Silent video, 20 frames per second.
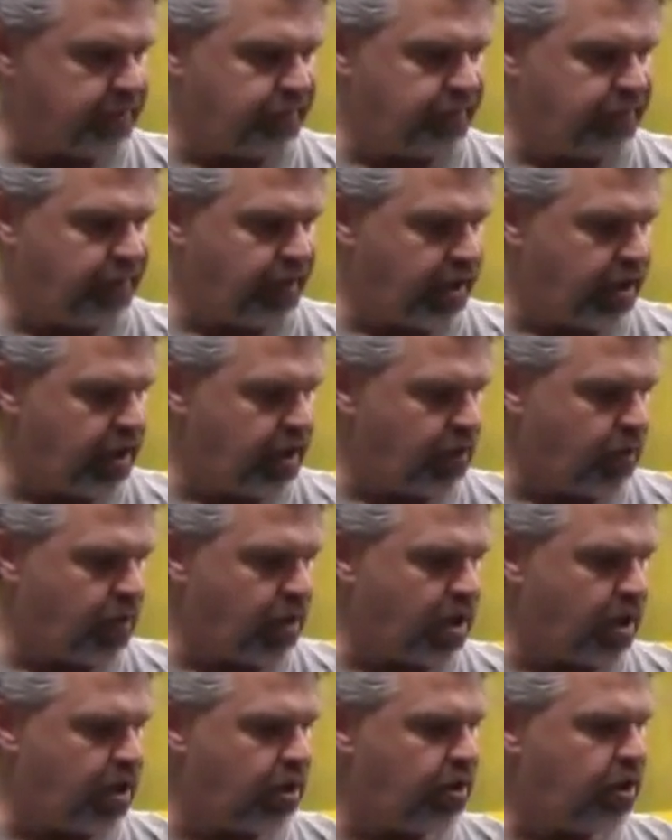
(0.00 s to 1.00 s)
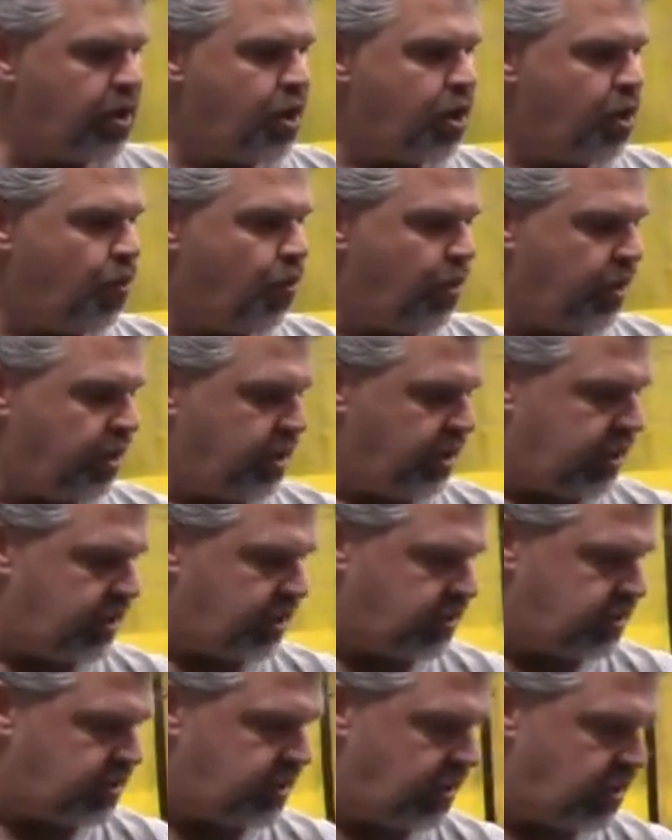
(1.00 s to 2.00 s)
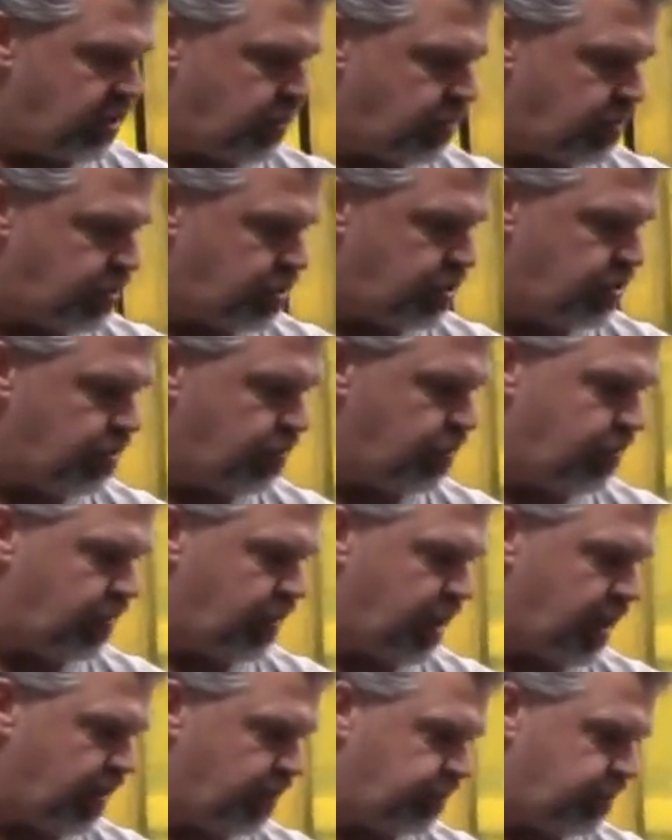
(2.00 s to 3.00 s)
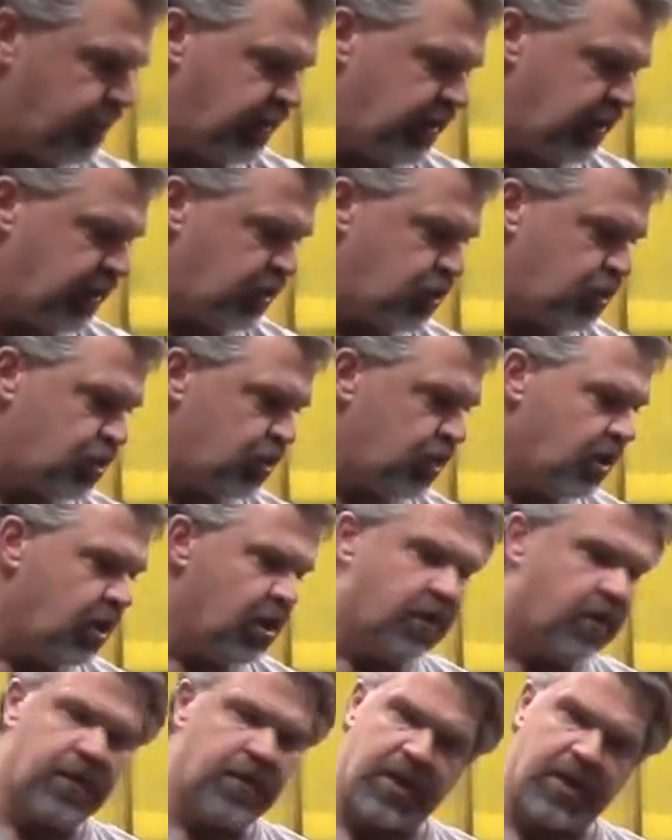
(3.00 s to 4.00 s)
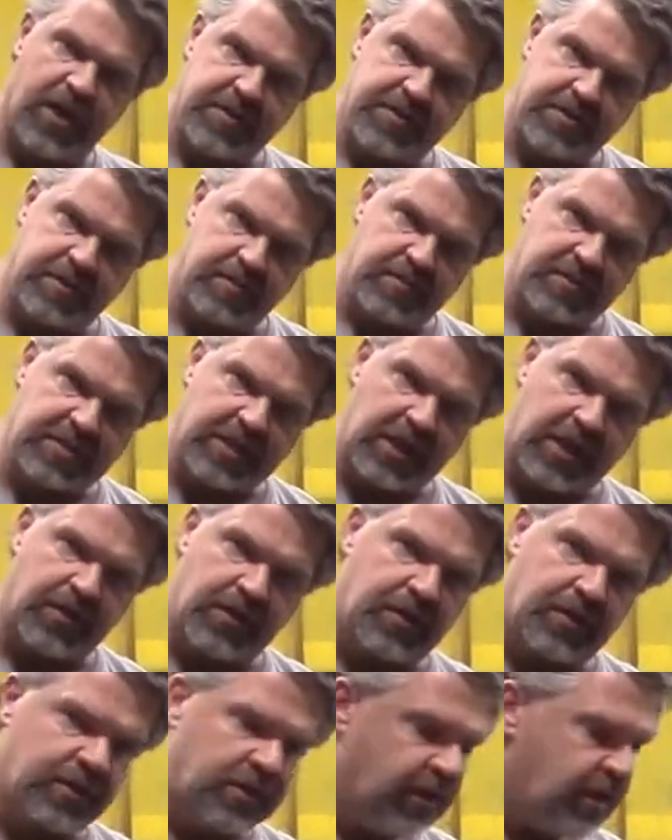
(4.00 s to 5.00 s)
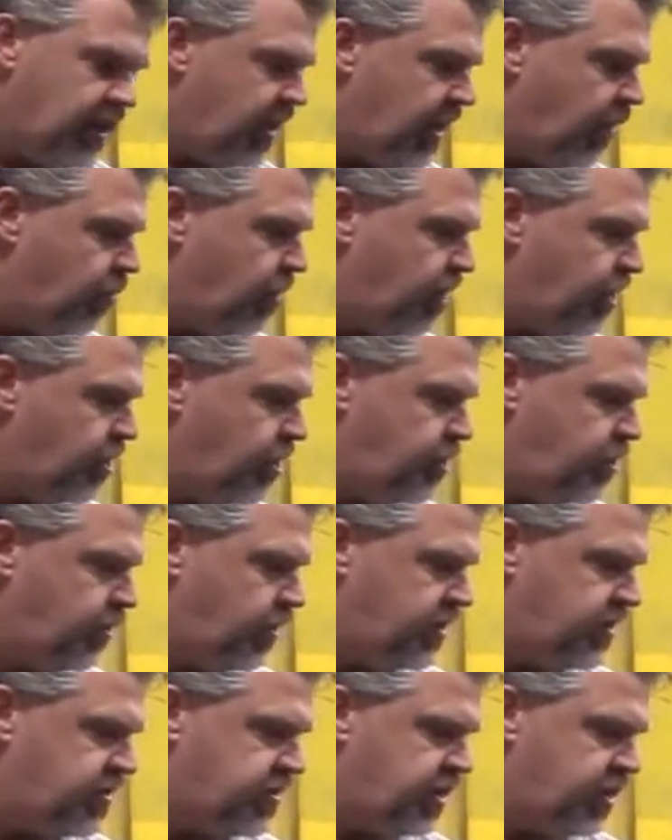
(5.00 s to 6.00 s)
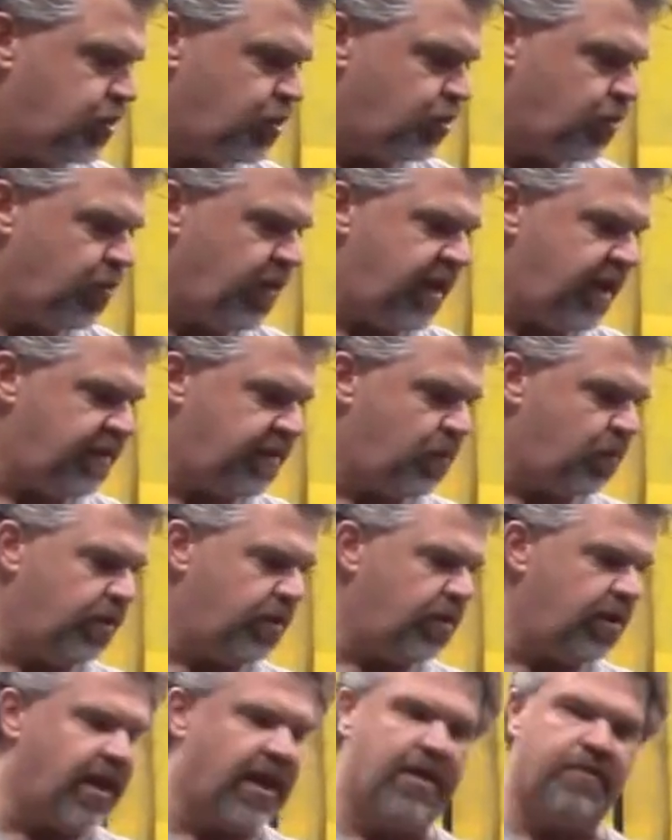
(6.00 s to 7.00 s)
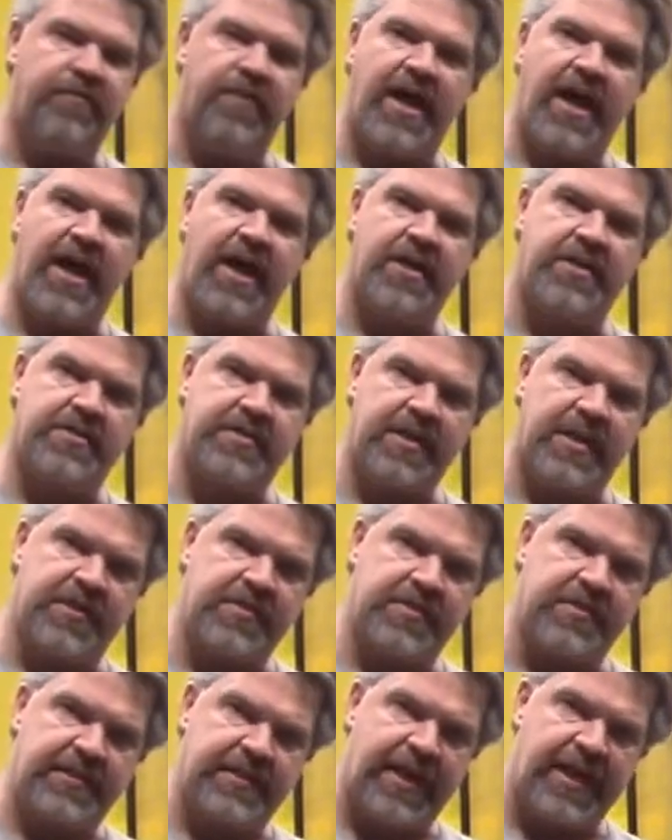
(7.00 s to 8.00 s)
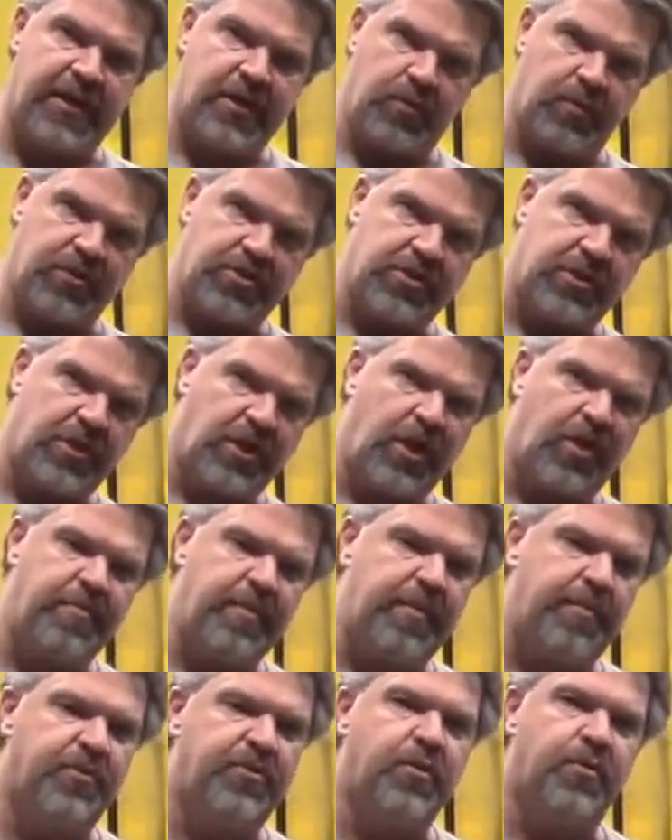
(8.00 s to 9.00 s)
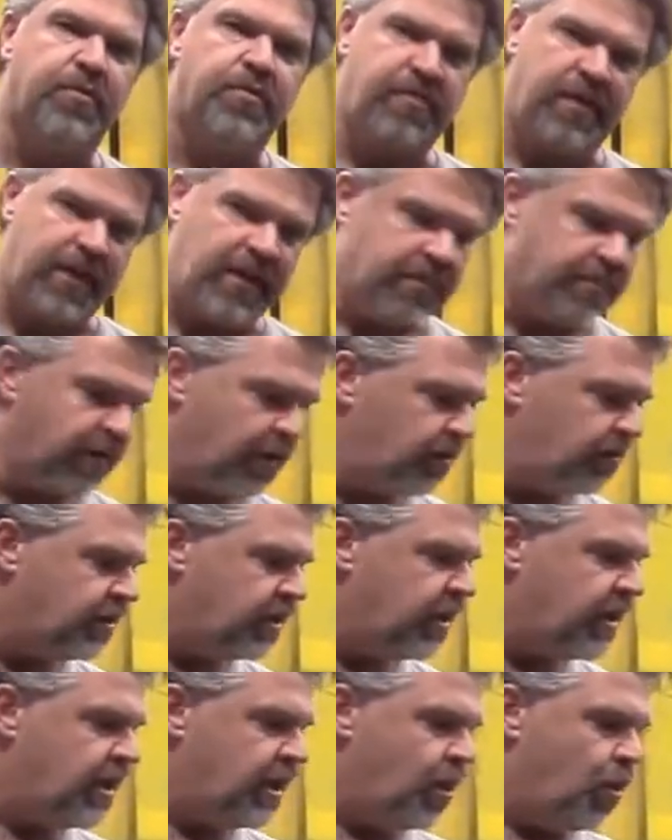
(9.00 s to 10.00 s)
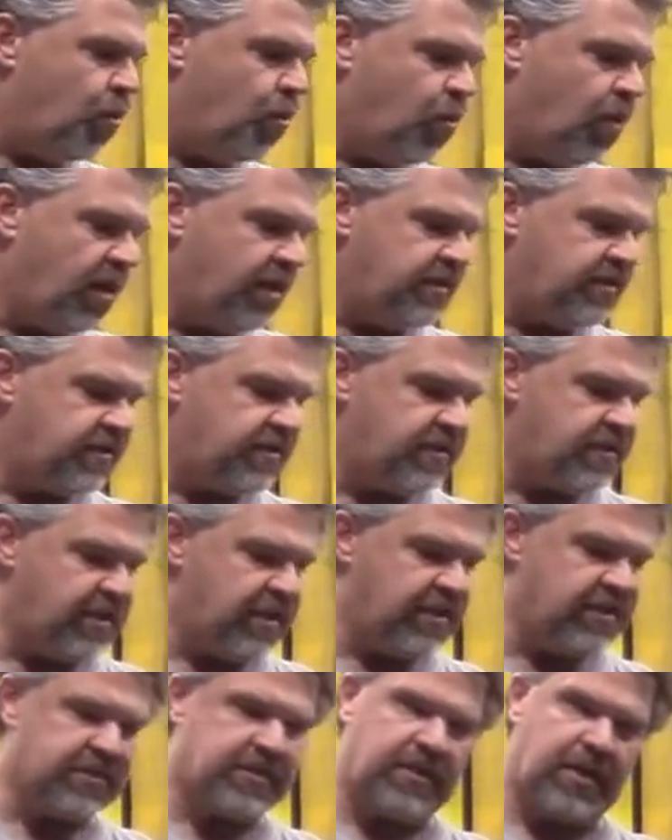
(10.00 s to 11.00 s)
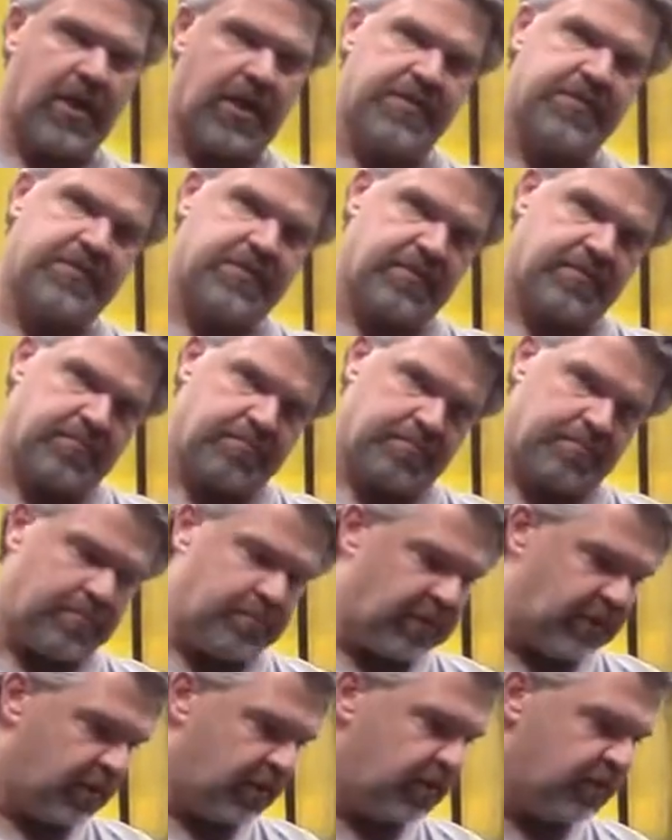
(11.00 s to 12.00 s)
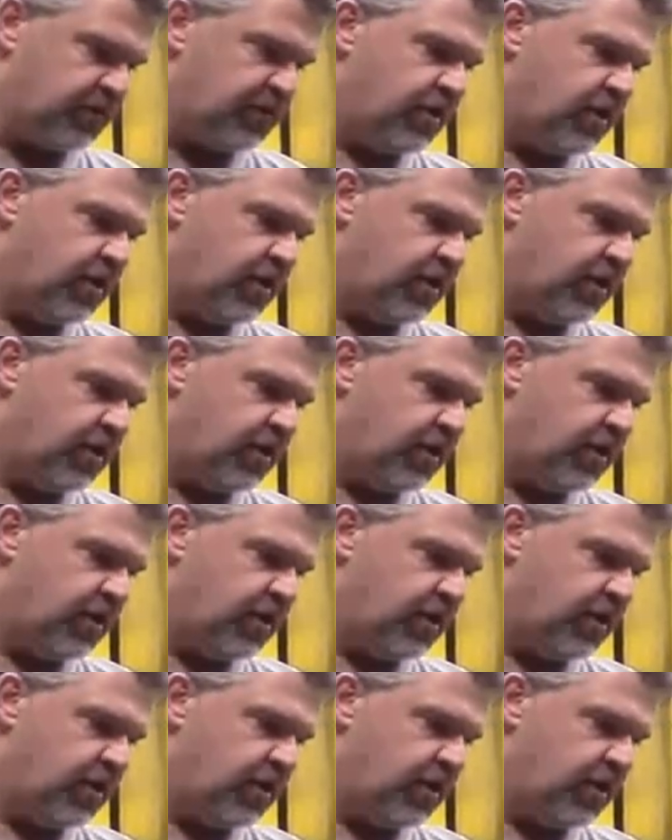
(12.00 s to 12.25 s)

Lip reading: firewall. We're going to continue to finish the custom tunnel. We're going to do it in such a way that we'll have access later, which a lot of people don't think about. Once this custom build